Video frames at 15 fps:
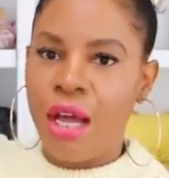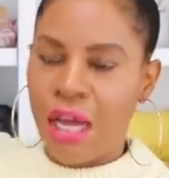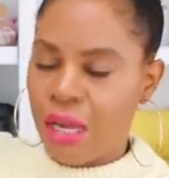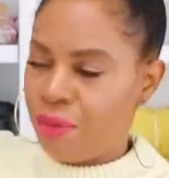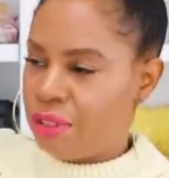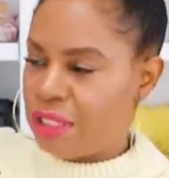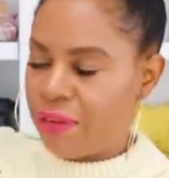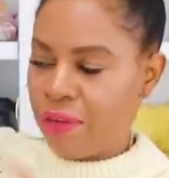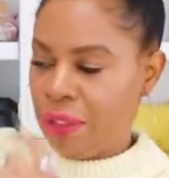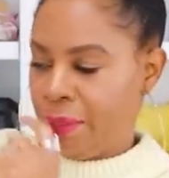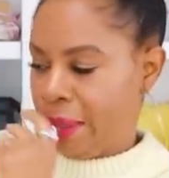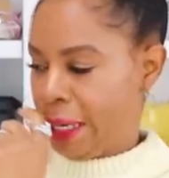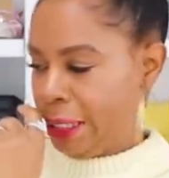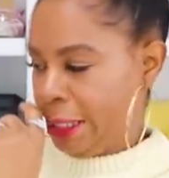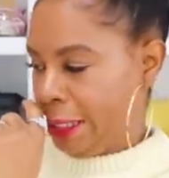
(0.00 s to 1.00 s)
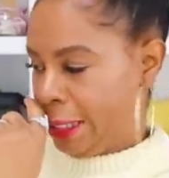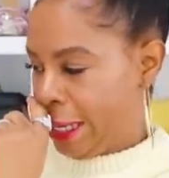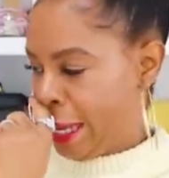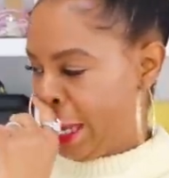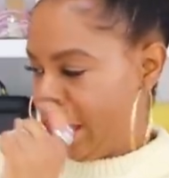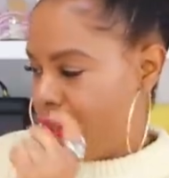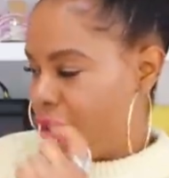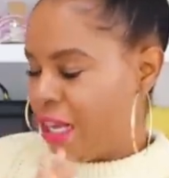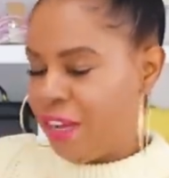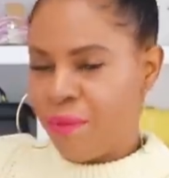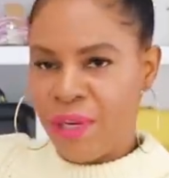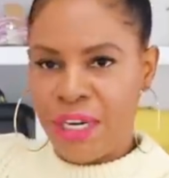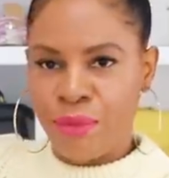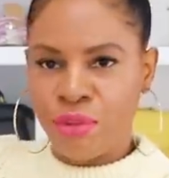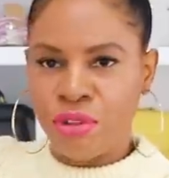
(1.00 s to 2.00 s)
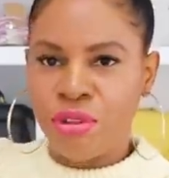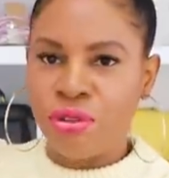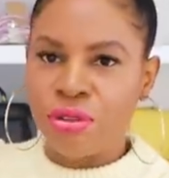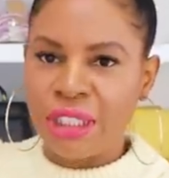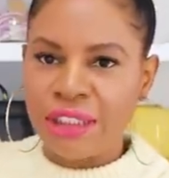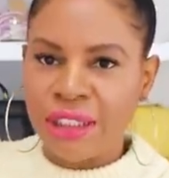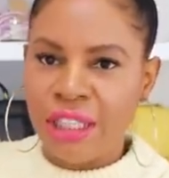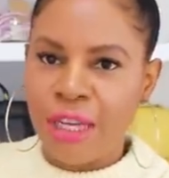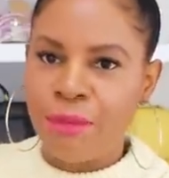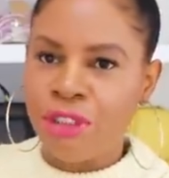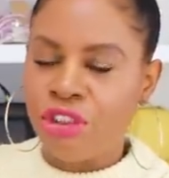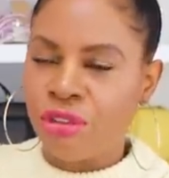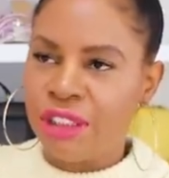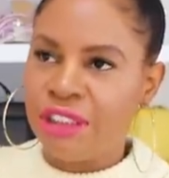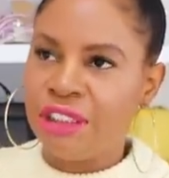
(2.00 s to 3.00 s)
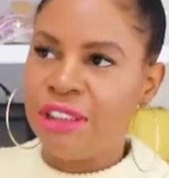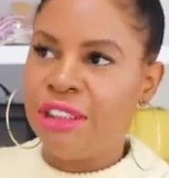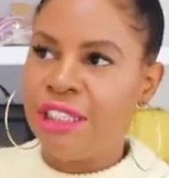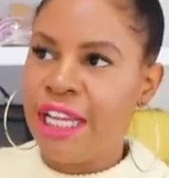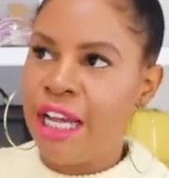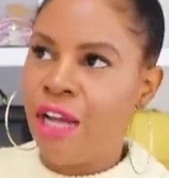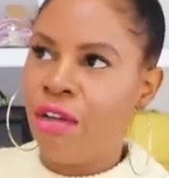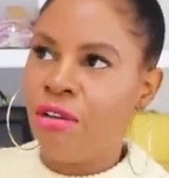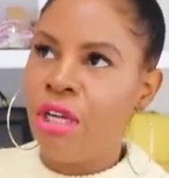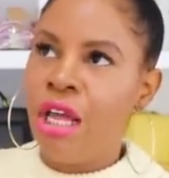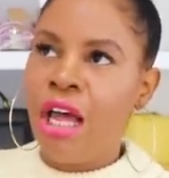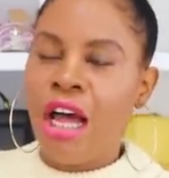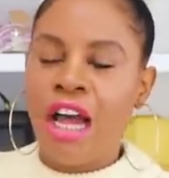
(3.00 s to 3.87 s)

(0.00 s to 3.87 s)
I would definitely buy it again. I've been able to dress it up and dress it down.